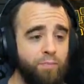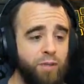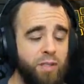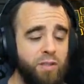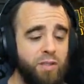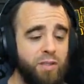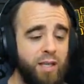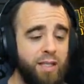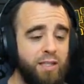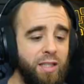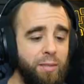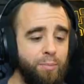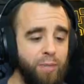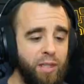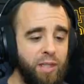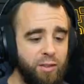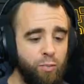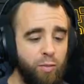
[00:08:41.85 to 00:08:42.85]
This is a
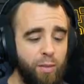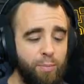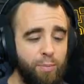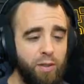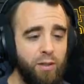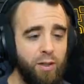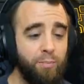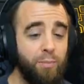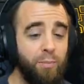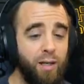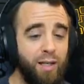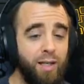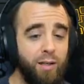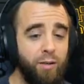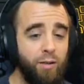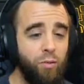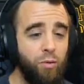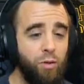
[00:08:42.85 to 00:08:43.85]
DPS weapon. I'm not
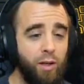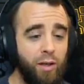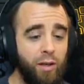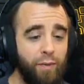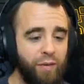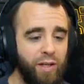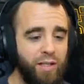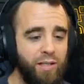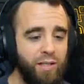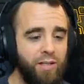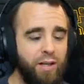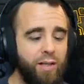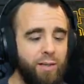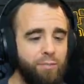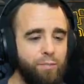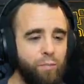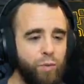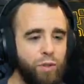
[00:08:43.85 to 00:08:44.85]
getting a whole lot of face time,